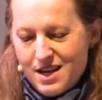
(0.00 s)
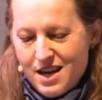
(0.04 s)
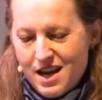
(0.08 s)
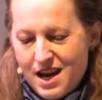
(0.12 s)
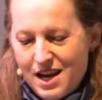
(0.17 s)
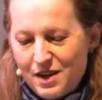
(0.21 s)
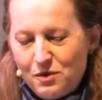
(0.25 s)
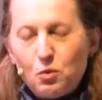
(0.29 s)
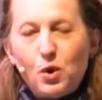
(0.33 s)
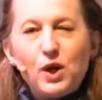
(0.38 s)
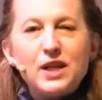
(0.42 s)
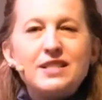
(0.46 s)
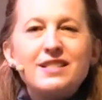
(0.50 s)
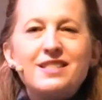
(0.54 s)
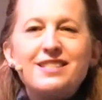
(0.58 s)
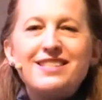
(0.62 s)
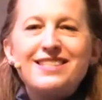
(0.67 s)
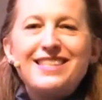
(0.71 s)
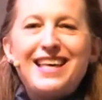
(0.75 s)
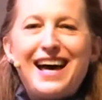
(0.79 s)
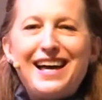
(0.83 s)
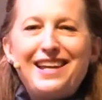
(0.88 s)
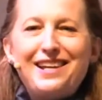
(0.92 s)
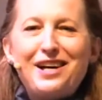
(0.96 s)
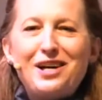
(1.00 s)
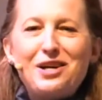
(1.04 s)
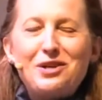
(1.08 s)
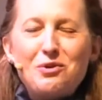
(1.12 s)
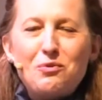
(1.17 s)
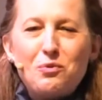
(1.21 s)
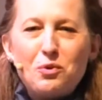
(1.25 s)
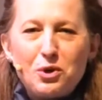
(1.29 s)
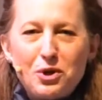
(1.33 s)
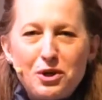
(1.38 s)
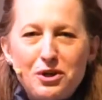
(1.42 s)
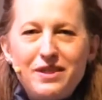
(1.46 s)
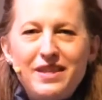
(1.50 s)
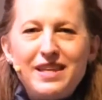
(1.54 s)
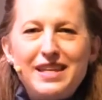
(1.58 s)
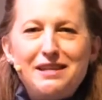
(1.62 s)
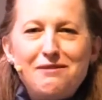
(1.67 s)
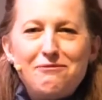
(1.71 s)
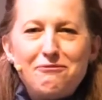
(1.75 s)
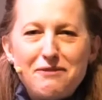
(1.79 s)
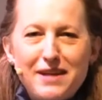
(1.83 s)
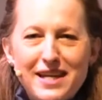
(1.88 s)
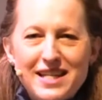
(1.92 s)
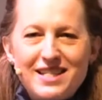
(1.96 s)
And once that unworthy
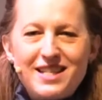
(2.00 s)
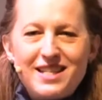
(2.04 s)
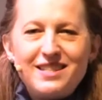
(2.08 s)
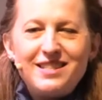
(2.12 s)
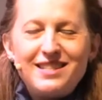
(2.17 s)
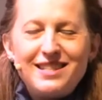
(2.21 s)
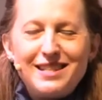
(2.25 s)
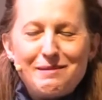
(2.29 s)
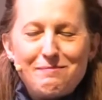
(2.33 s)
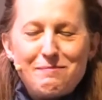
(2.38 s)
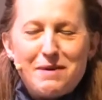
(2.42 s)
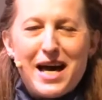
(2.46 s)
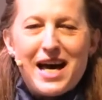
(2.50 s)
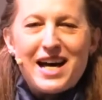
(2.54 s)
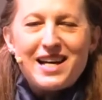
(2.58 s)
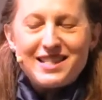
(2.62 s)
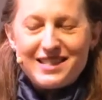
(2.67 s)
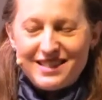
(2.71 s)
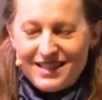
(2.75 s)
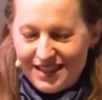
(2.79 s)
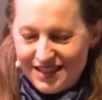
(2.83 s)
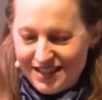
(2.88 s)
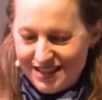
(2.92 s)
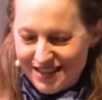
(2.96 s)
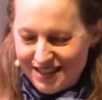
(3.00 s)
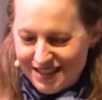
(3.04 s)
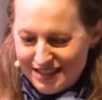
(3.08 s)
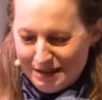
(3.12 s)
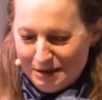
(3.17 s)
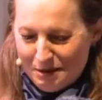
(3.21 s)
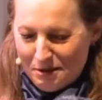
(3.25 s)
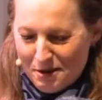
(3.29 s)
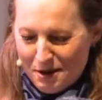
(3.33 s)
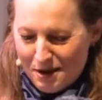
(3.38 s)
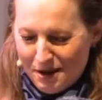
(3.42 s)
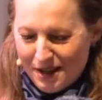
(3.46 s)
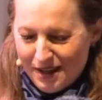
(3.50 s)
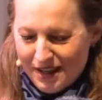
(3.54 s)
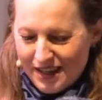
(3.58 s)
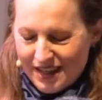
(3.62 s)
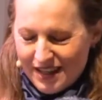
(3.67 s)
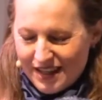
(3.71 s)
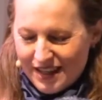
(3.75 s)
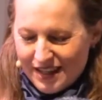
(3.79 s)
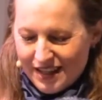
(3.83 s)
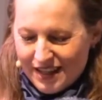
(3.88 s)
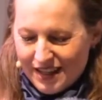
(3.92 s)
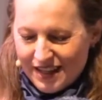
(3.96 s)
fantasy passes,
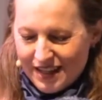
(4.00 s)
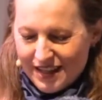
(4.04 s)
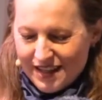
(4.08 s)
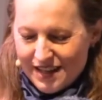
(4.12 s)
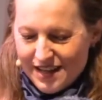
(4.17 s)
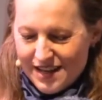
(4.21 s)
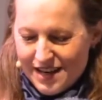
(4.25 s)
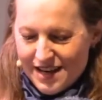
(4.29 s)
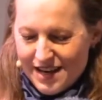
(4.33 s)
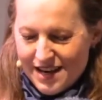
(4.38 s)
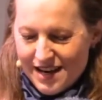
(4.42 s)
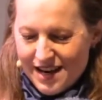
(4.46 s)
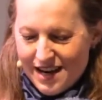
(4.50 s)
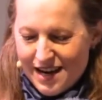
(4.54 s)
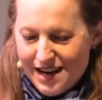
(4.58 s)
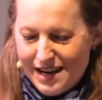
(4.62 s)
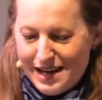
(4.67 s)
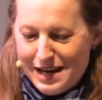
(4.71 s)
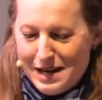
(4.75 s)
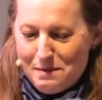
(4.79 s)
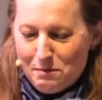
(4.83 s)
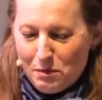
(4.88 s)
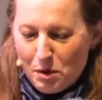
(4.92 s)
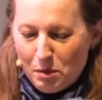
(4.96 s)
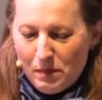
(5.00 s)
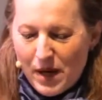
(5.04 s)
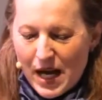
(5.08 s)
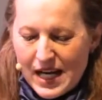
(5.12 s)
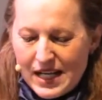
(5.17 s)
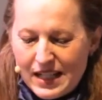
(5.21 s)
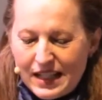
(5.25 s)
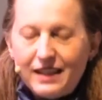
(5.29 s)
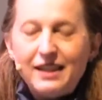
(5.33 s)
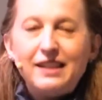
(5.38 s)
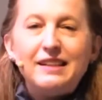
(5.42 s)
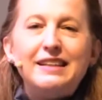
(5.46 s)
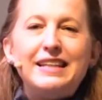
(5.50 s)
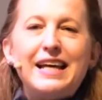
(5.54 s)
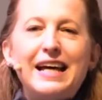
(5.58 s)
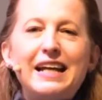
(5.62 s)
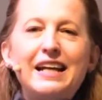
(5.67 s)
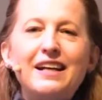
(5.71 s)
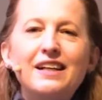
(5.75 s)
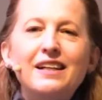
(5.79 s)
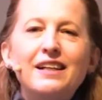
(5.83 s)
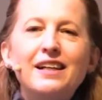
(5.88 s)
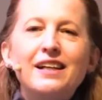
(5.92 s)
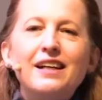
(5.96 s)
I am reminded
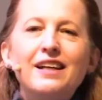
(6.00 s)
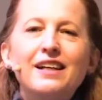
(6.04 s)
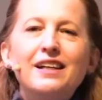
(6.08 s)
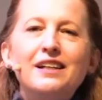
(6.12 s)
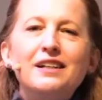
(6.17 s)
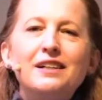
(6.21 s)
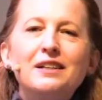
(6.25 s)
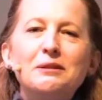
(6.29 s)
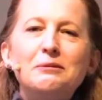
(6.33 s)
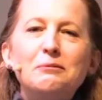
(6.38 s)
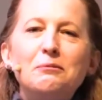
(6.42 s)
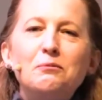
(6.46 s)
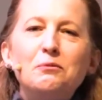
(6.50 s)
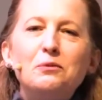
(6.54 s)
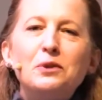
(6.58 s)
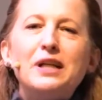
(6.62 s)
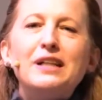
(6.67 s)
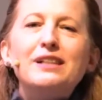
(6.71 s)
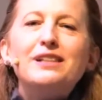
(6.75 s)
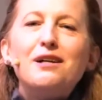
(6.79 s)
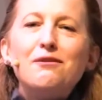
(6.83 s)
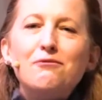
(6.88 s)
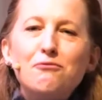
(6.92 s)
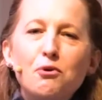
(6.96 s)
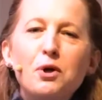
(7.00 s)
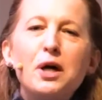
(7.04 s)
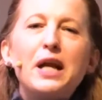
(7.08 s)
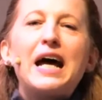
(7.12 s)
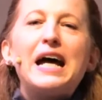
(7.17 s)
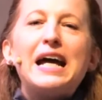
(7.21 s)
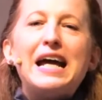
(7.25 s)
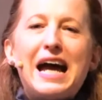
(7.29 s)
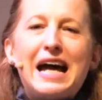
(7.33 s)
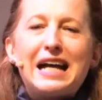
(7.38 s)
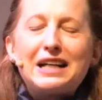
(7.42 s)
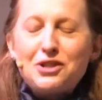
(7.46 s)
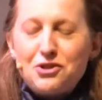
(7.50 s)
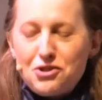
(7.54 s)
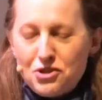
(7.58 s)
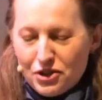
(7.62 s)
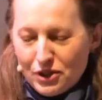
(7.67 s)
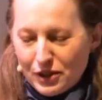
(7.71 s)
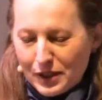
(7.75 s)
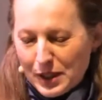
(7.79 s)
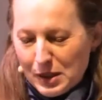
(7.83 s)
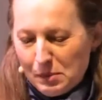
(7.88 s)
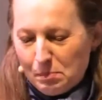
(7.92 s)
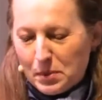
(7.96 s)
that, well, of what I
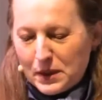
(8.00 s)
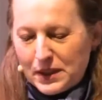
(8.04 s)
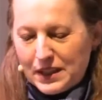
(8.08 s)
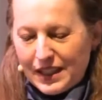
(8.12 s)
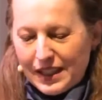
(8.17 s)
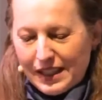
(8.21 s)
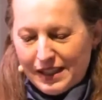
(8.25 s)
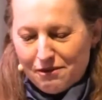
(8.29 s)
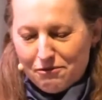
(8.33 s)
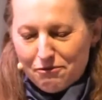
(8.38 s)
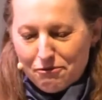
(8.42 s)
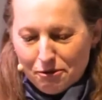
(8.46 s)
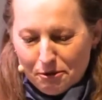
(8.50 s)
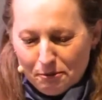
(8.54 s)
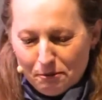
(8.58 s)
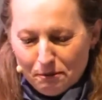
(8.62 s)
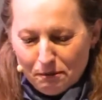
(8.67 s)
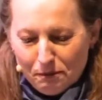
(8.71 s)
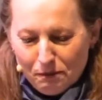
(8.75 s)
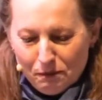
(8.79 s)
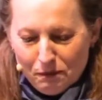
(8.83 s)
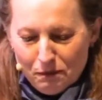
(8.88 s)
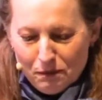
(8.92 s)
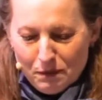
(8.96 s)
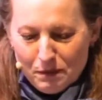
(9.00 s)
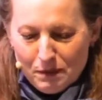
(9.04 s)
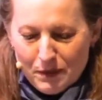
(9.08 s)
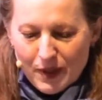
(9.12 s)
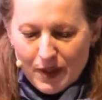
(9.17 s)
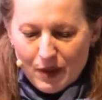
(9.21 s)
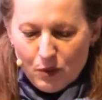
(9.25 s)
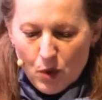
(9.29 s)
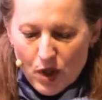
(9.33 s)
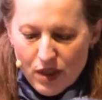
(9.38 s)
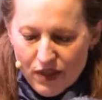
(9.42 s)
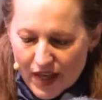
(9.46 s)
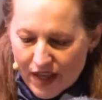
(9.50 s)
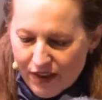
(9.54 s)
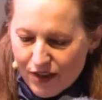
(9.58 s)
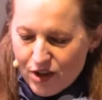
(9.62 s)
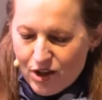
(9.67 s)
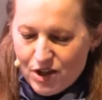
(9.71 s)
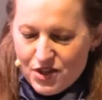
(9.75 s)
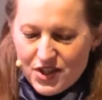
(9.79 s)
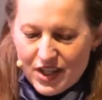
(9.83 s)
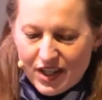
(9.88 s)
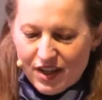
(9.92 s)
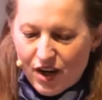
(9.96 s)
actually believe with
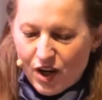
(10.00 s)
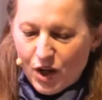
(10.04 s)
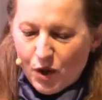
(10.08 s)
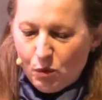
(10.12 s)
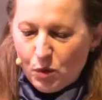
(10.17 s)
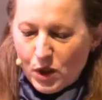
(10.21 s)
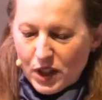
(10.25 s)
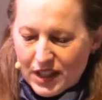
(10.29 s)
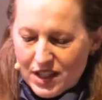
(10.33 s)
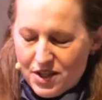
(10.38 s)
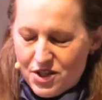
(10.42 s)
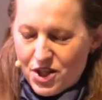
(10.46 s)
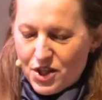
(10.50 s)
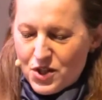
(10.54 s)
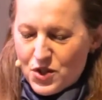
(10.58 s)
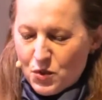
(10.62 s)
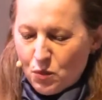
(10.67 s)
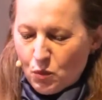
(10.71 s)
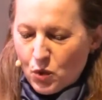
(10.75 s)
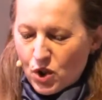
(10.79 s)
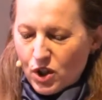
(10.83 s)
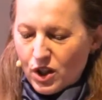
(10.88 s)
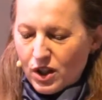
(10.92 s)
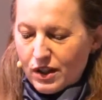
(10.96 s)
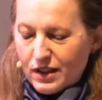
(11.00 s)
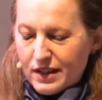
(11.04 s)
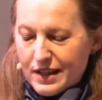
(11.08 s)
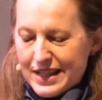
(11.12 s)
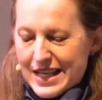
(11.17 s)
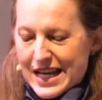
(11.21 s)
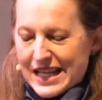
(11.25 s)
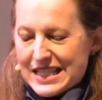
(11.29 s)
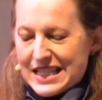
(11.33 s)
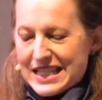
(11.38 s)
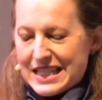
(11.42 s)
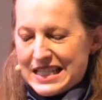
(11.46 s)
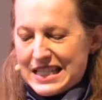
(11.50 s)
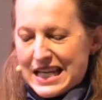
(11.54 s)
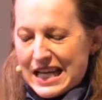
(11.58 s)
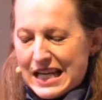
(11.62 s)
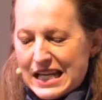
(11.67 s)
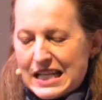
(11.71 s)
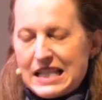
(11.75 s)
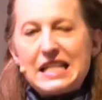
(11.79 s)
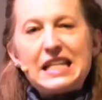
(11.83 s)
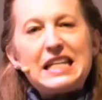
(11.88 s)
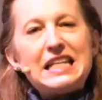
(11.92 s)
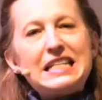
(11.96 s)
others in our religious world, that
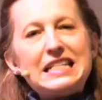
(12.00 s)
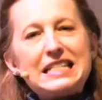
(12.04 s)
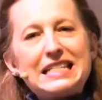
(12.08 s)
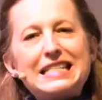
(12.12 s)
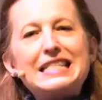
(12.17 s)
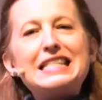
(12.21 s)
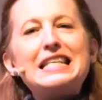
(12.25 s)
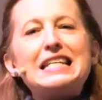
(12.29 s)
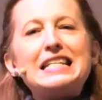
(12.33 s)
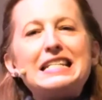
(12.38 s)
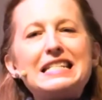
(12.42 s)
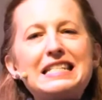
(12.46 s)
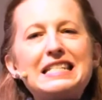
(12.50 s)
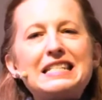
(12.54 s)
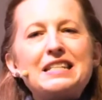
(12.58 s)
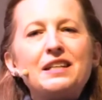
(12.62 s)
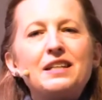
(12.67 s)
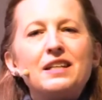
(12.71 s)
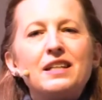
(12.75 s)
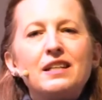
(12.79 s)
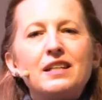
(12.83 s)
sin is this,